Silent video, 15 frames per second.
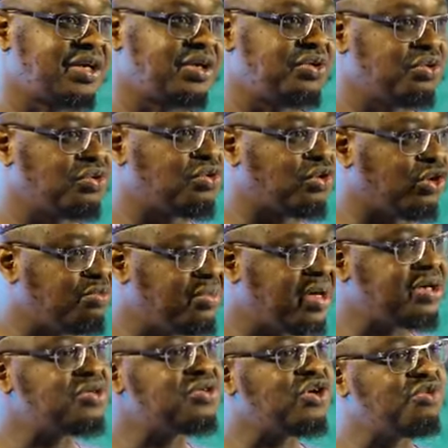You could
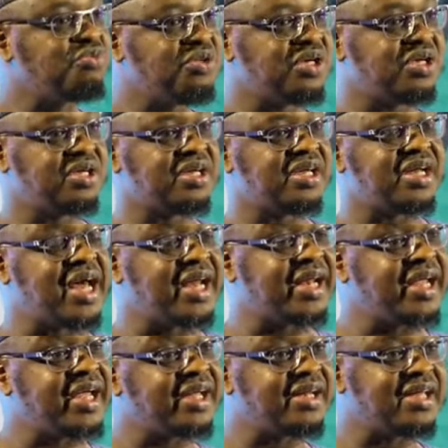mentor me in an
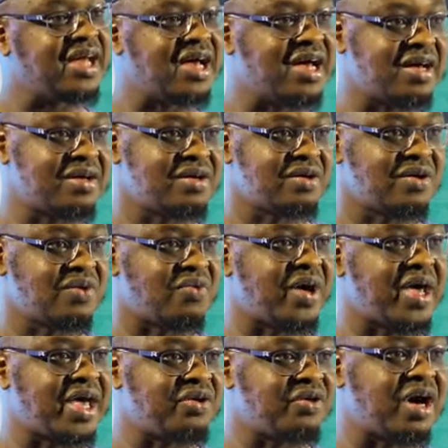area
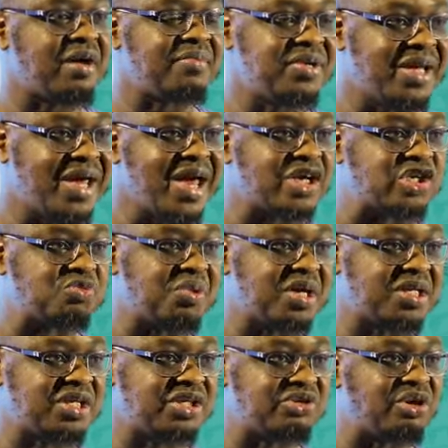where you have the
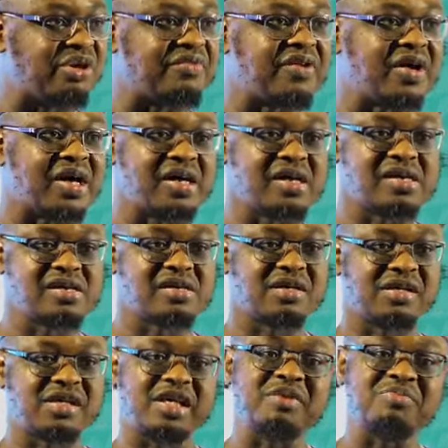expertise of
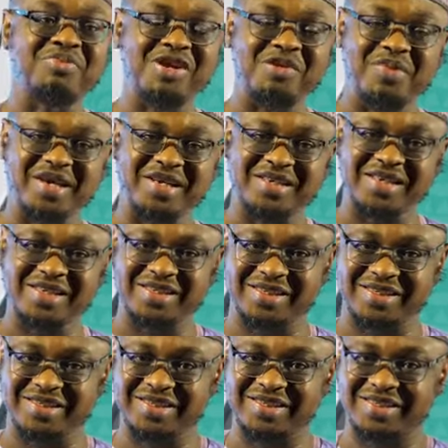the
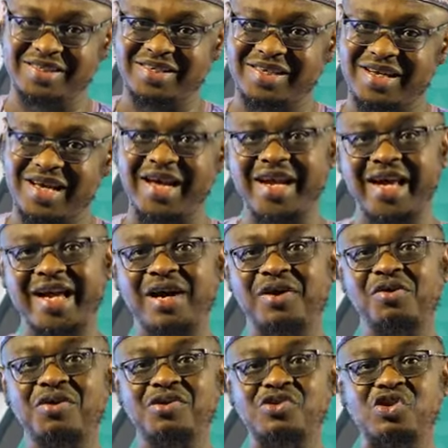implementation. And I
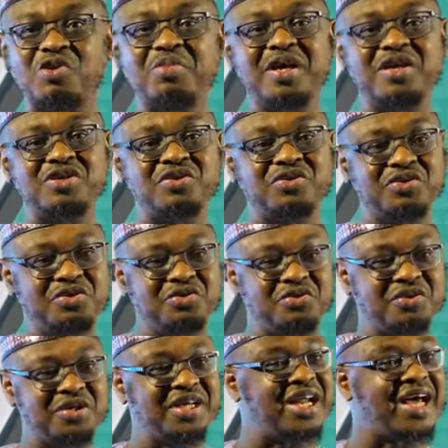can also mentor
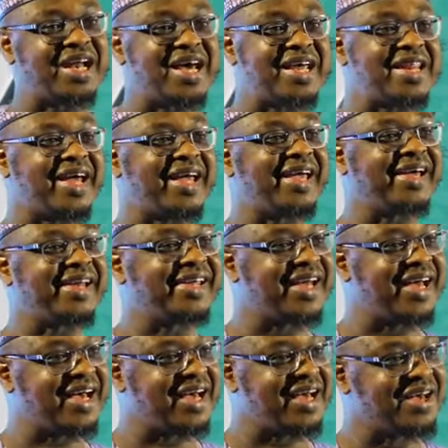you in another
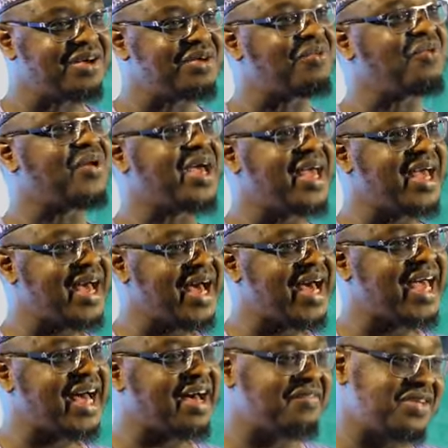area where
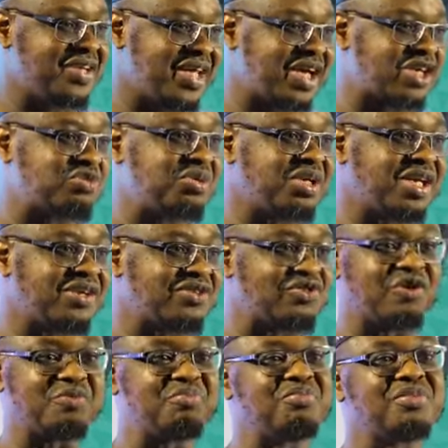I have the experience
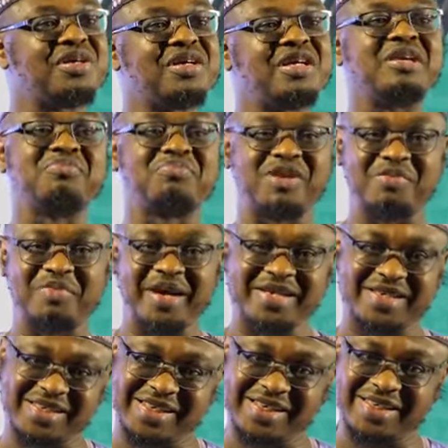of
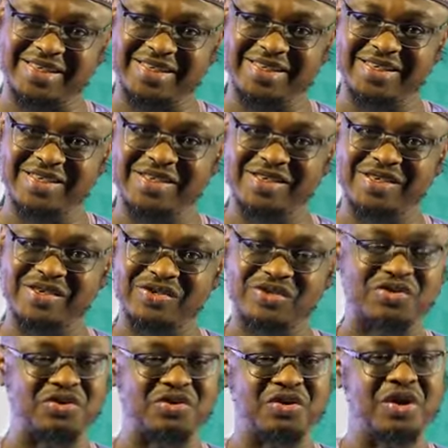implementing it.
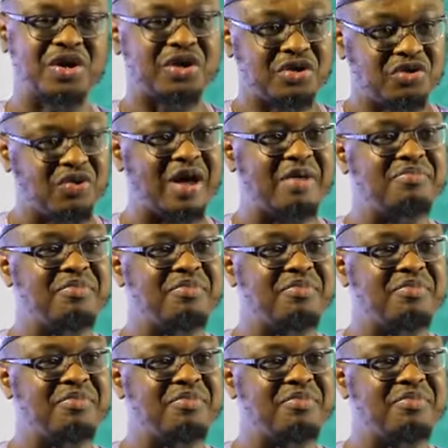So your